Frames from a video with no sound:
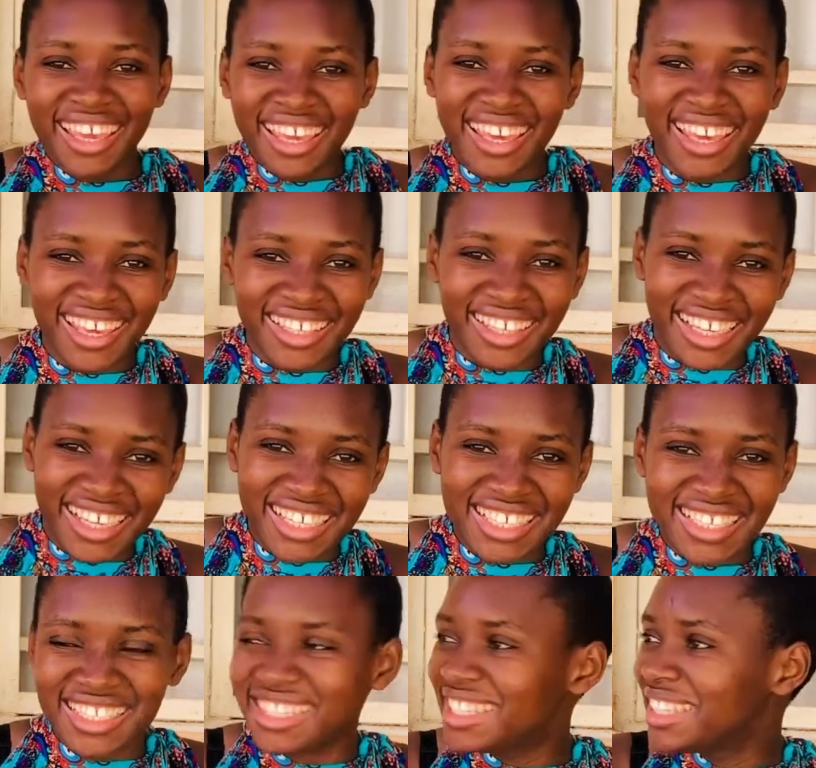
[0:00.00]
Hey
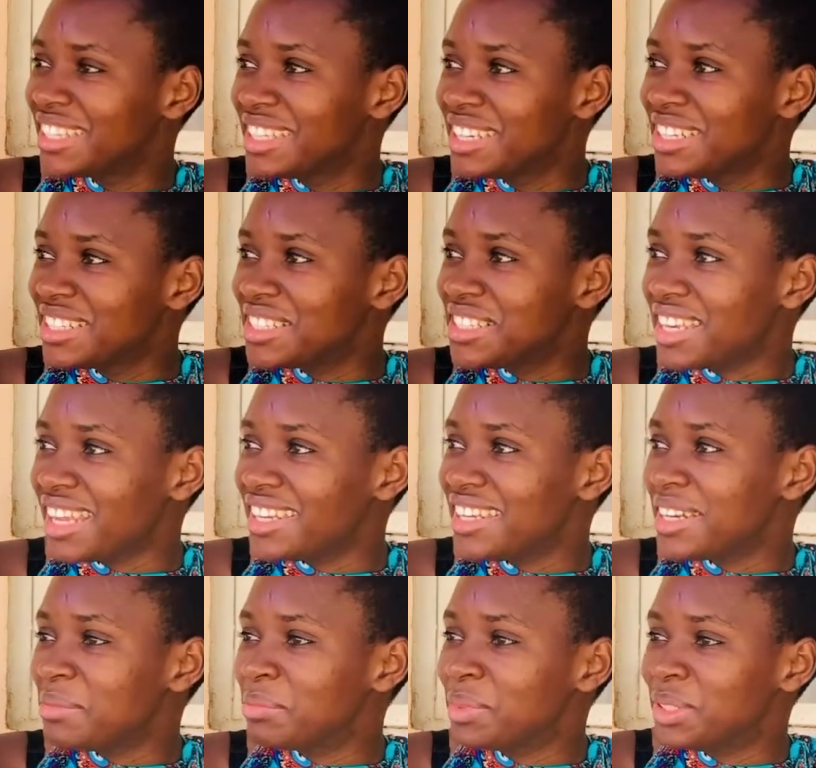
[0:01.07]
guys, today
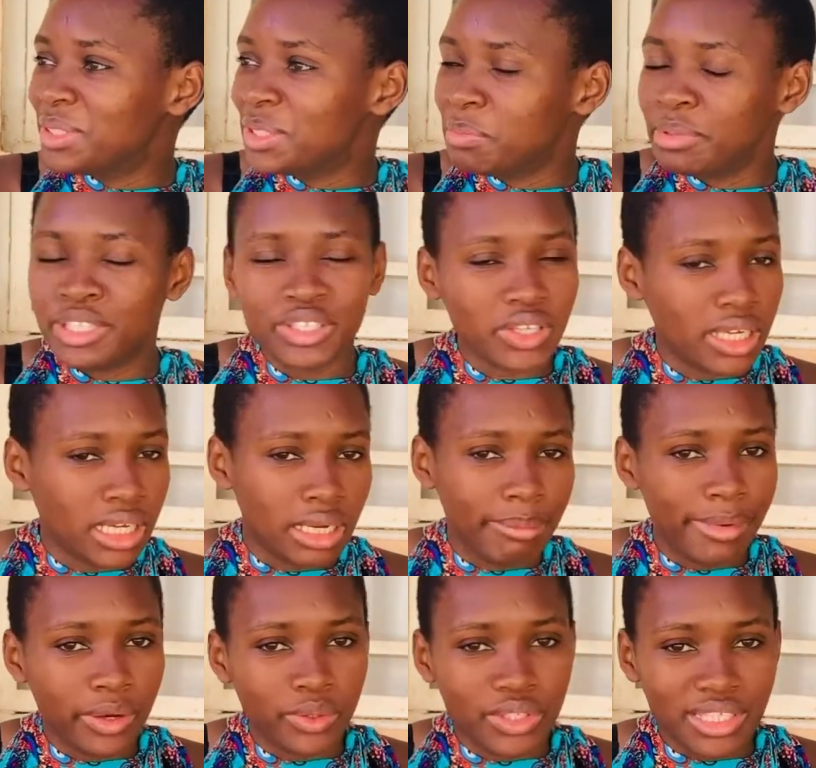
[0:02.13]
I'm going to be talking
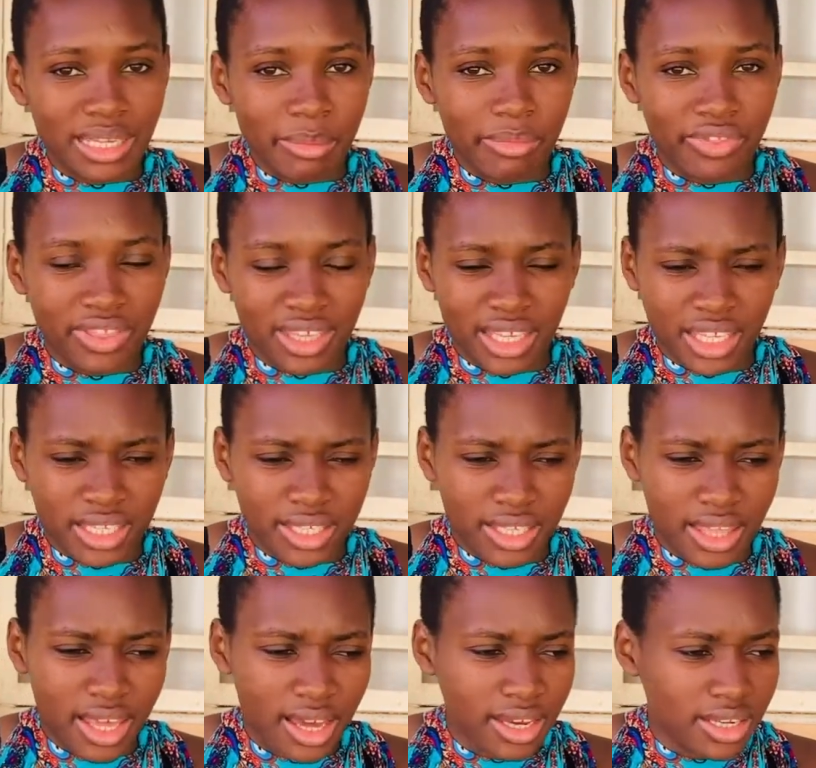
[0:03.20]
about something
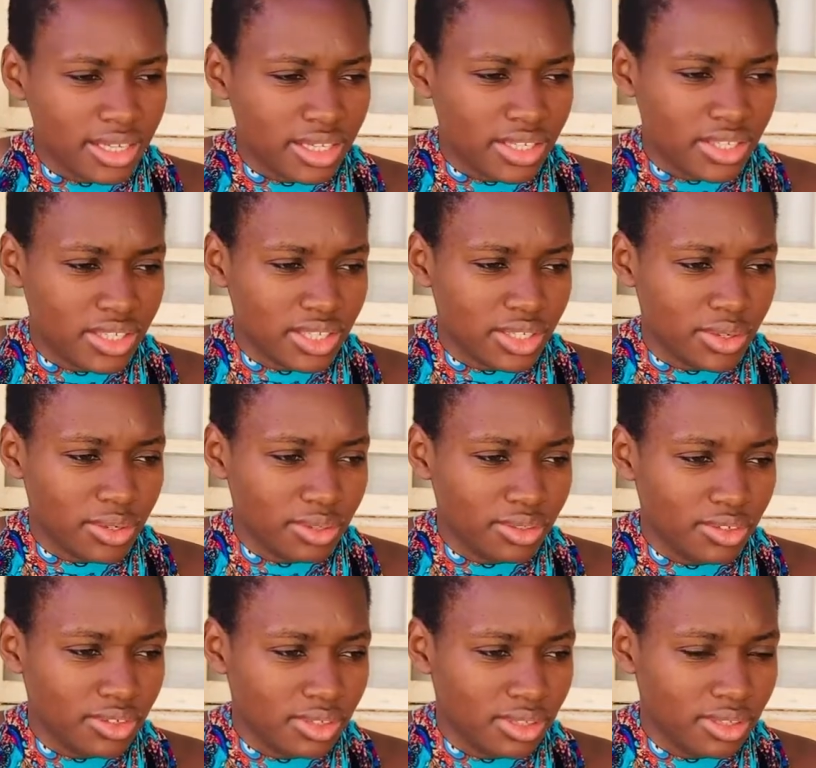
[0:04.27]
that is, you know,
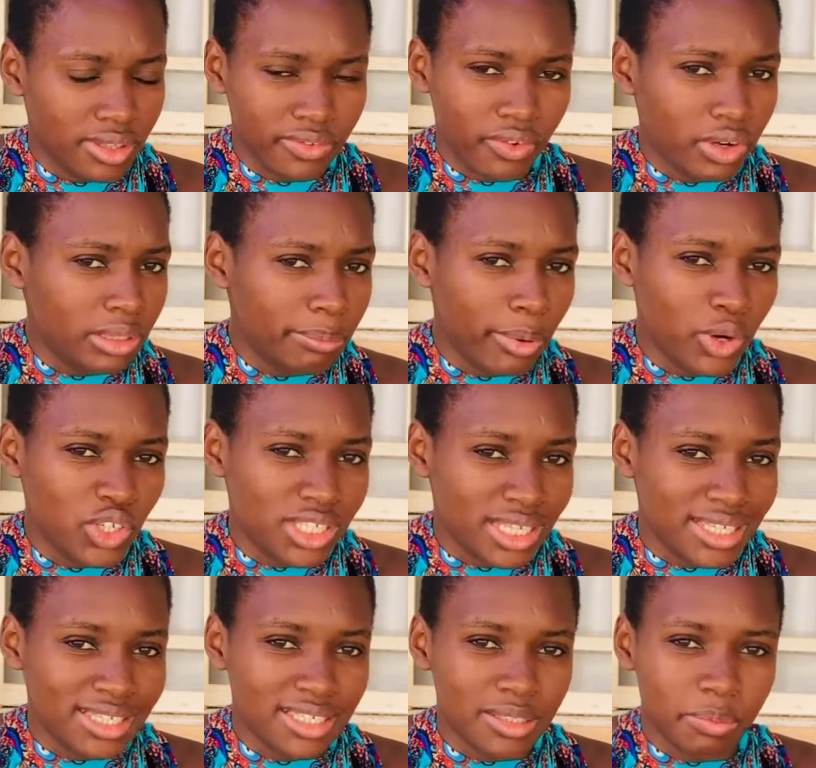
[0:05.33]
very
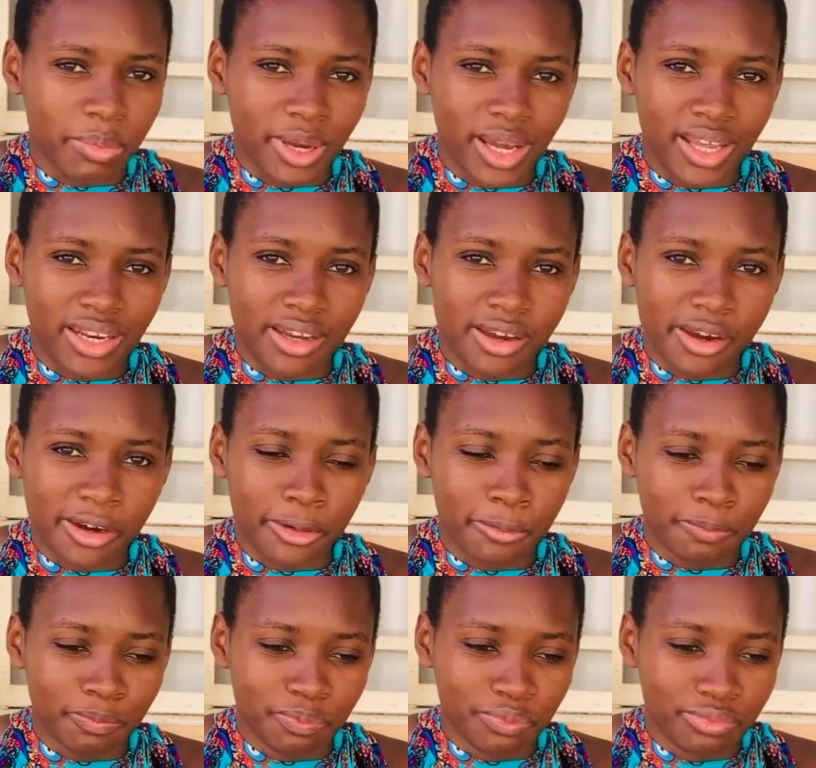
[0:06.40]
important, but
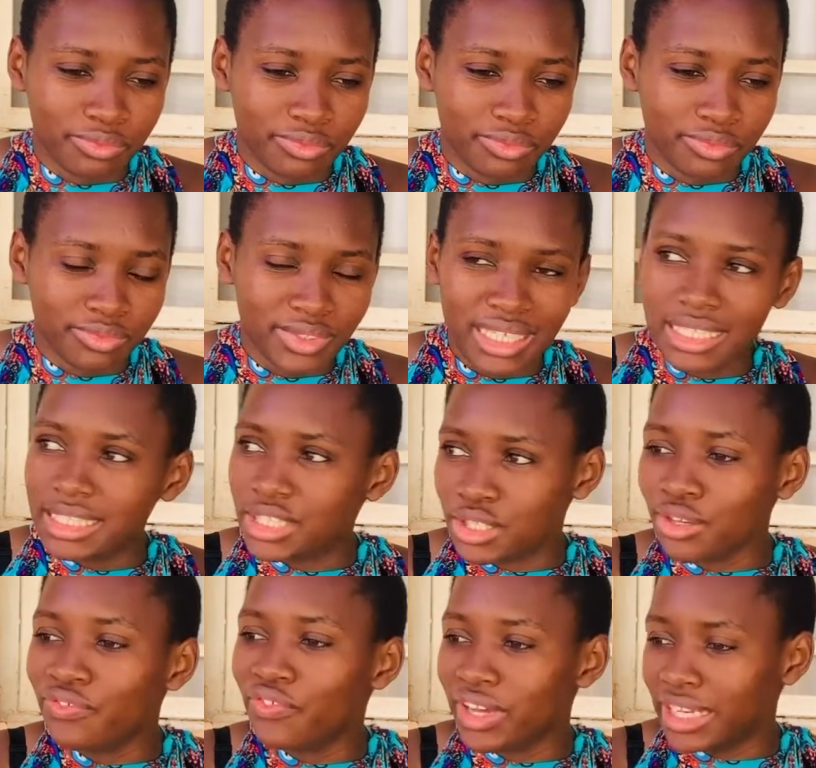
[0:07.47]
it's
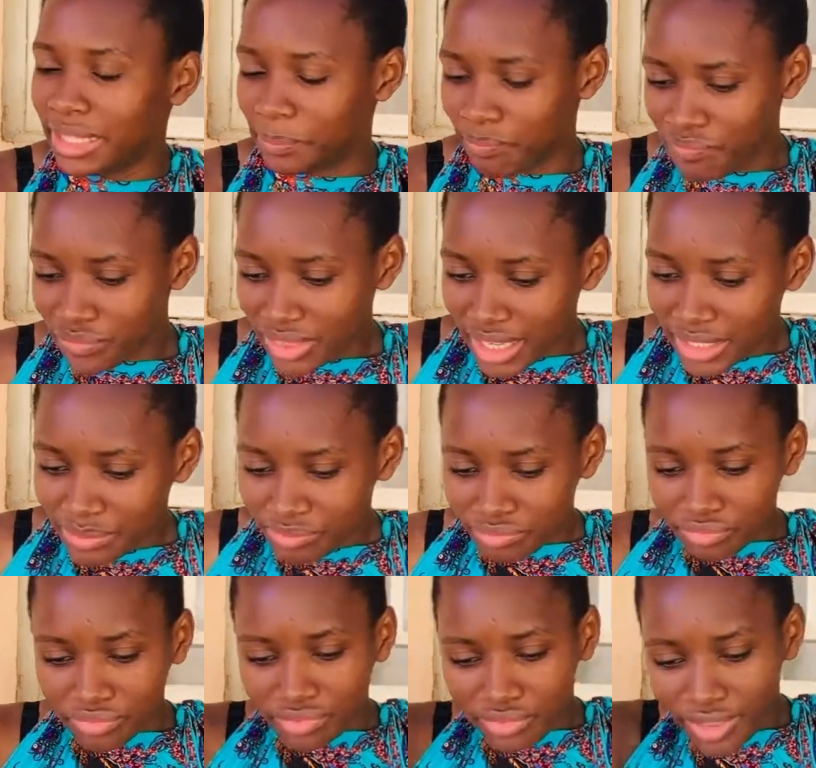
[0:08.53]
so funny.
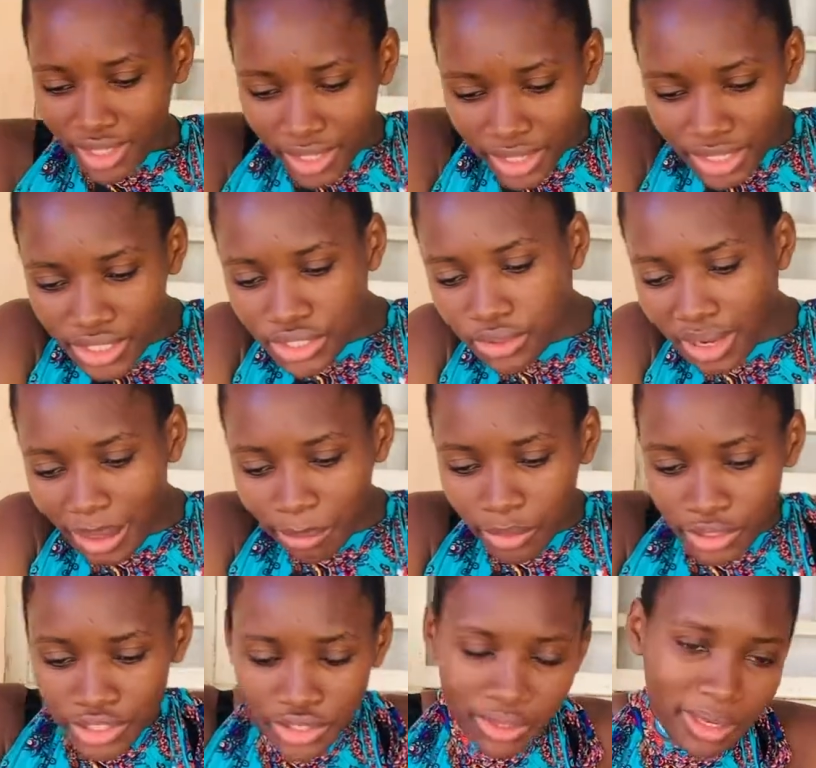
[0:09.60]
So I'm
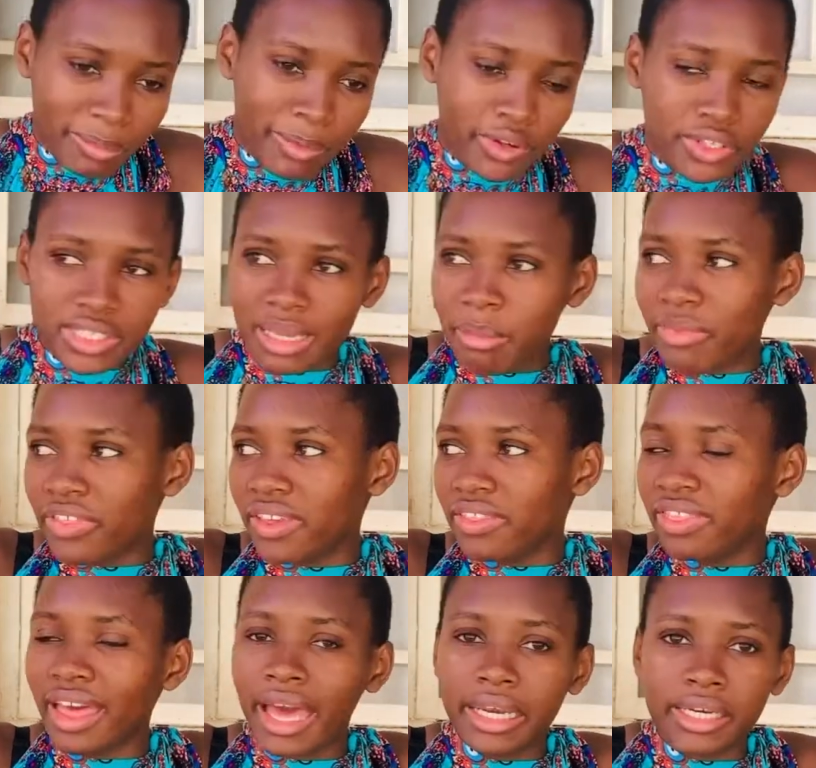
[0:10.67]
going to talk about something
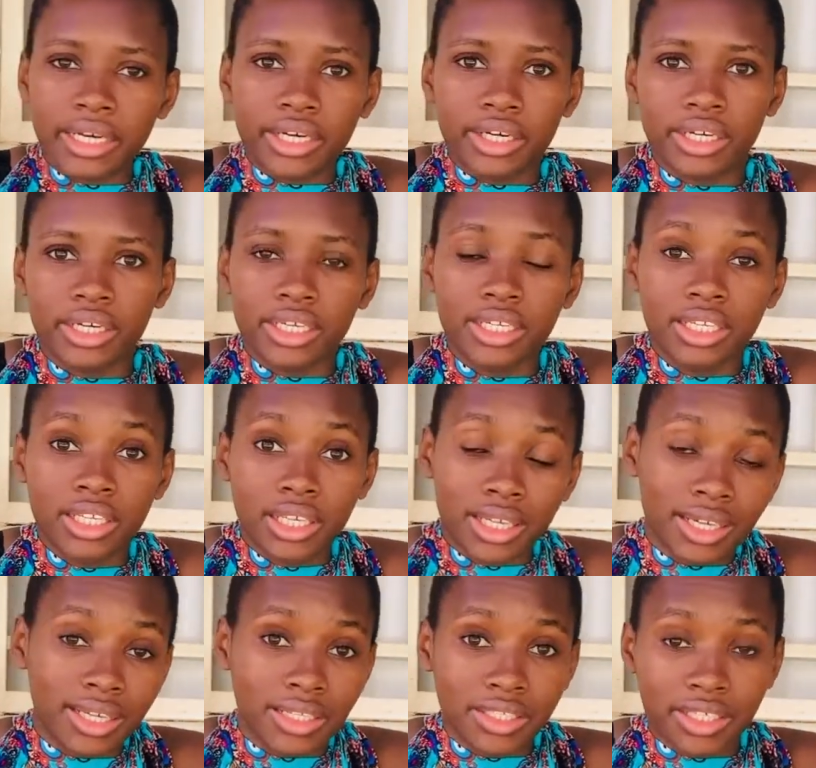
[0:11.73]
that
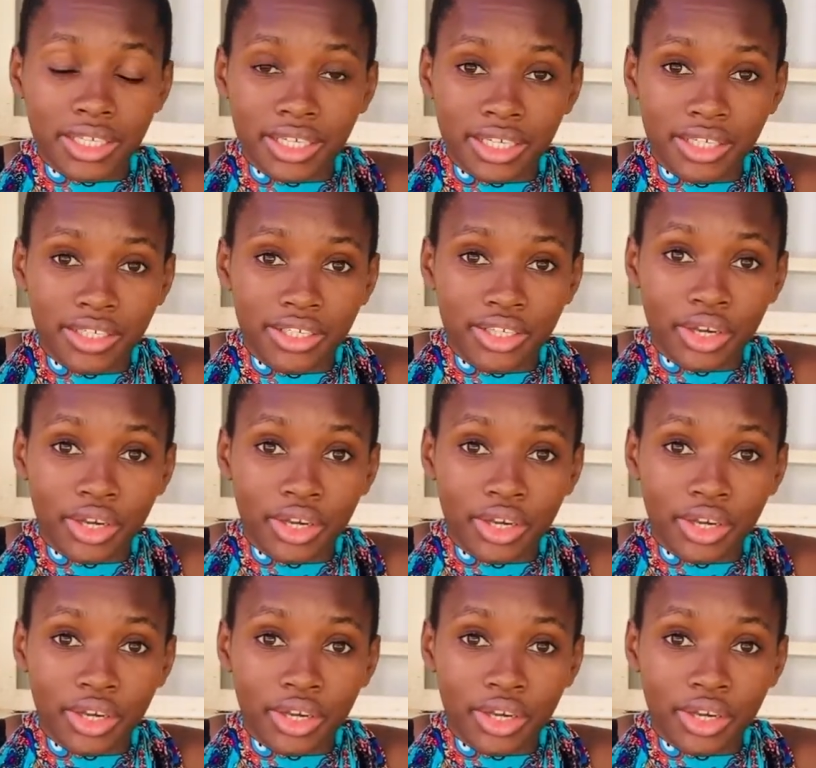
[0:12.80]
something